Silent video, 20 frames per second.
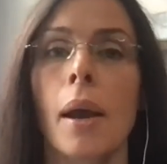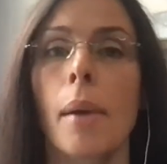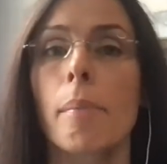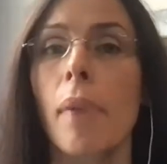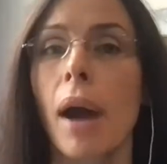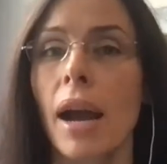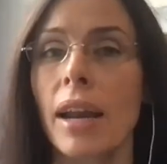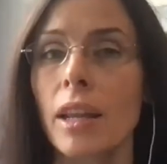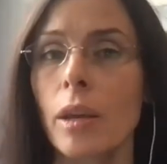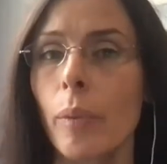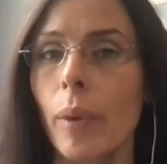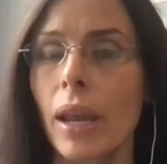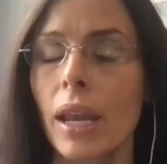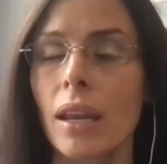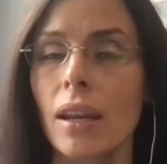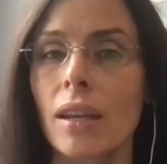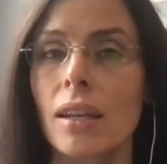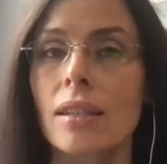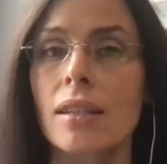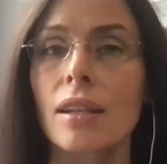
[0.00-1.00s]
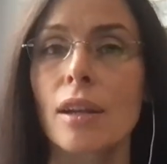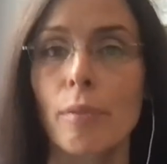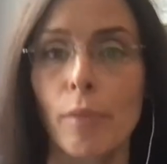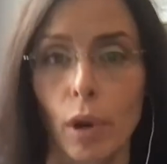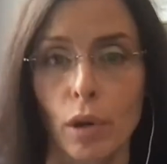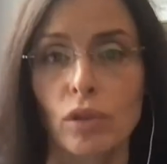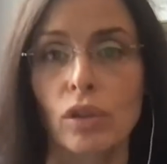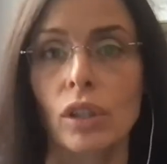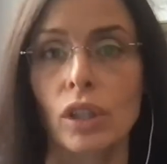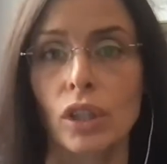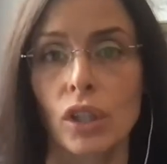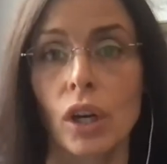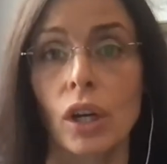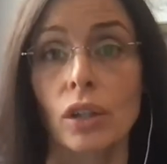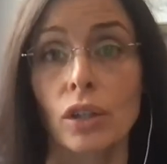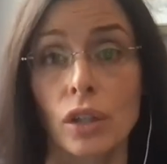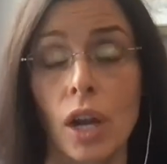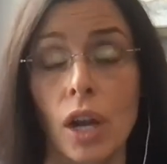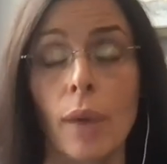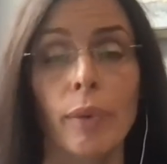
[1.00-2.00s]
Body weight is an emotionally
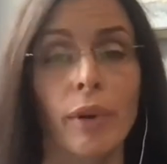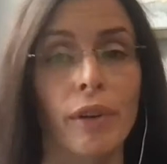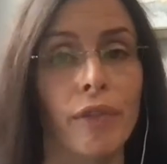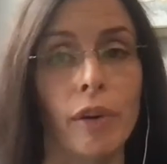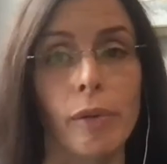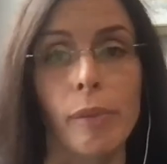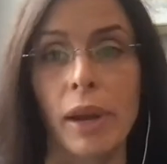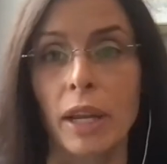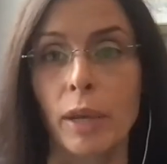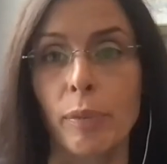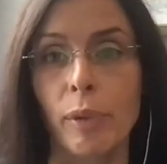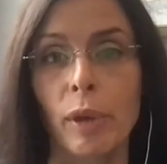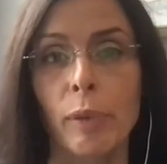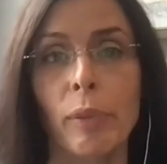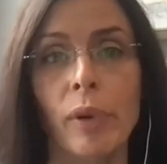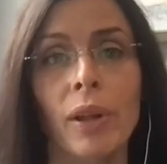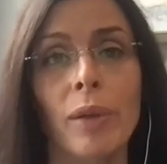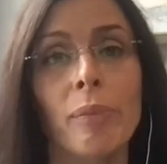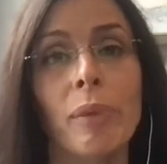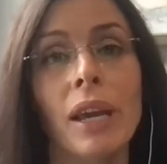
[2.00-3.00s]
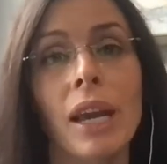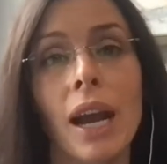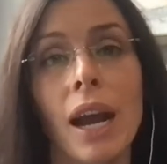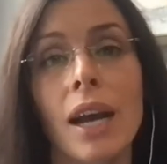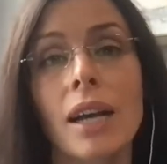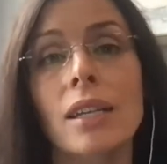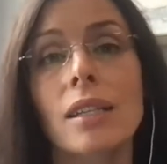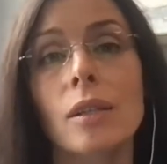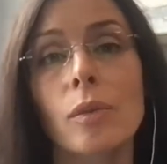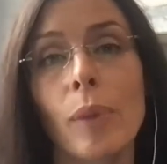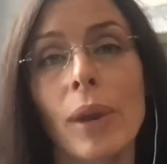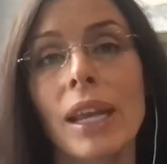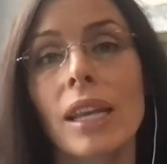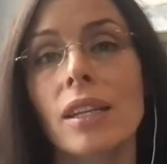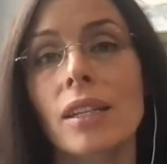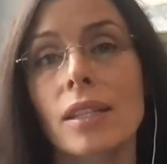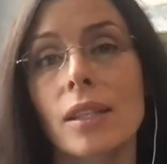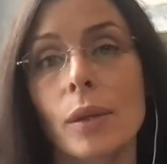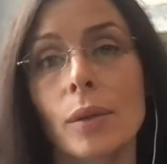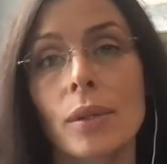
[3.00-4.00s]
charged topic for many people, and because weight
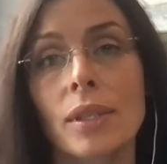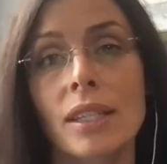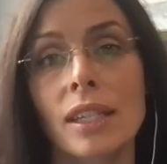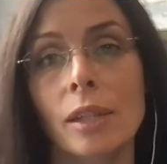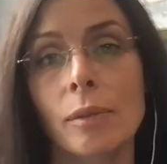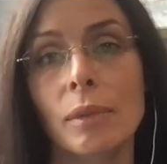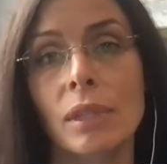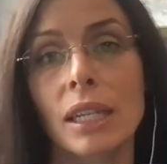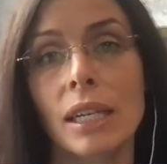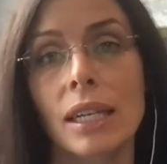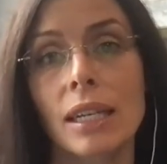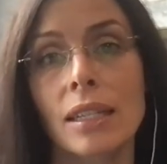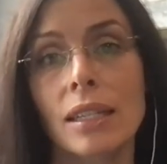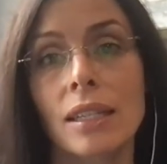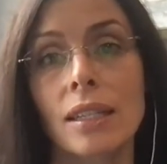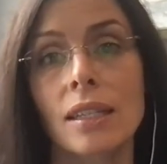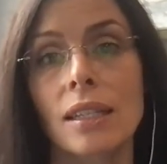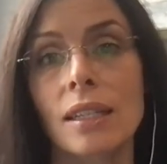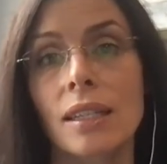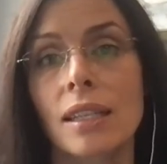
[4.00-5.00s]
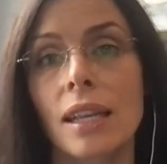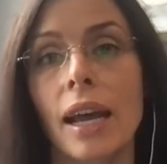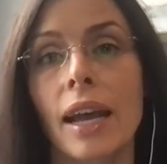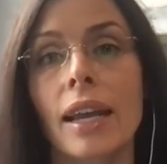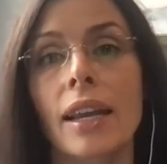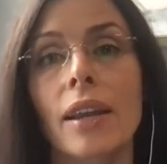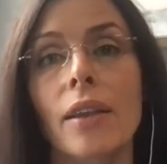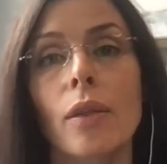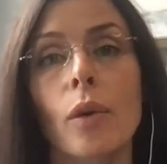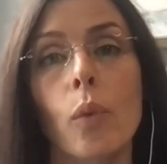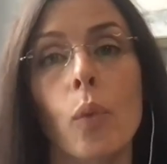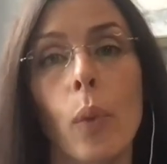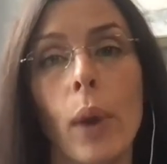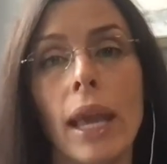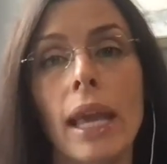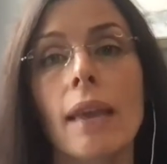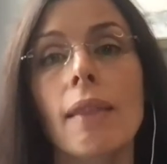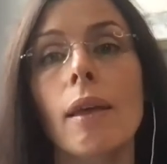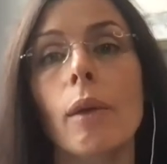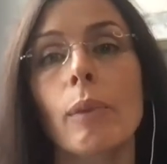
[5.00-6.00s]
is so stigmatized in society, the
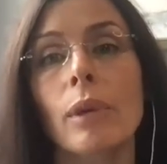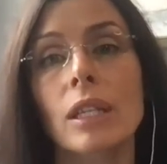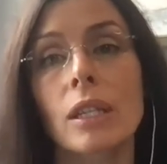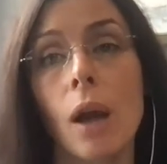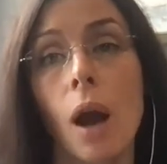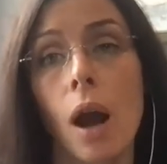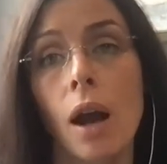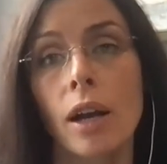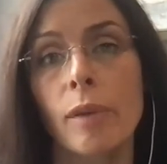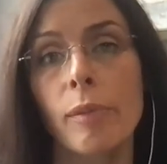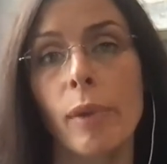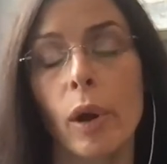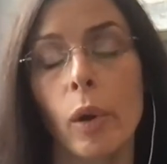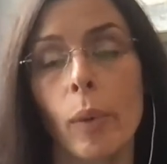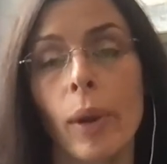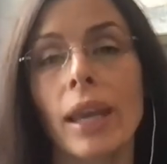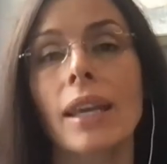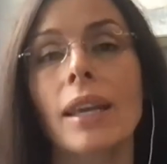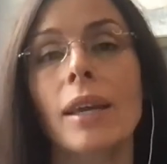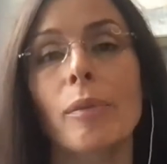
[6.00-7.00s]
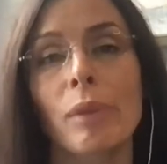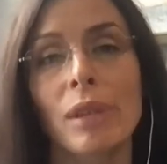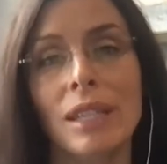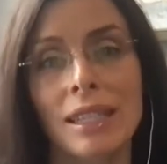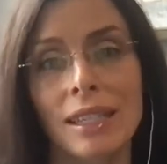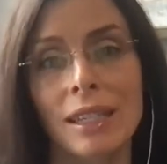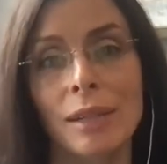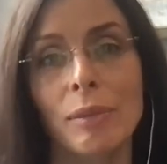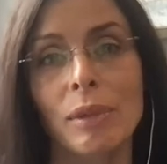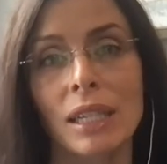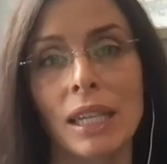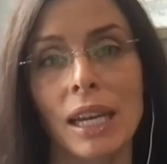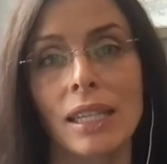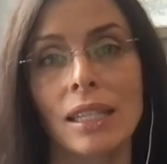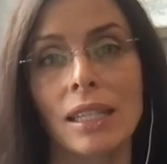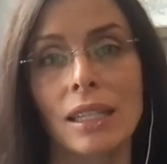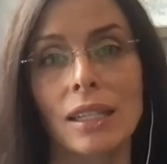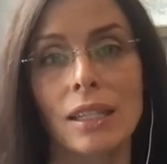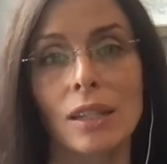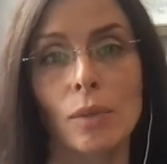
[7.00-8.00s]
way that we talk about weight can be
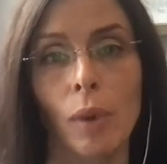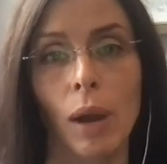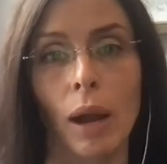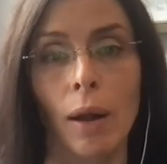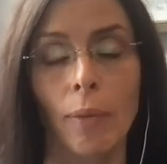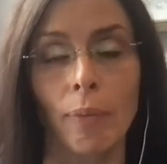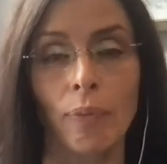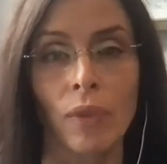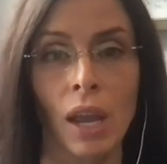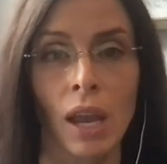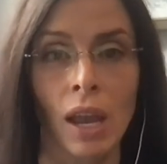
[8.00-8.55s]
stigmatizing as well.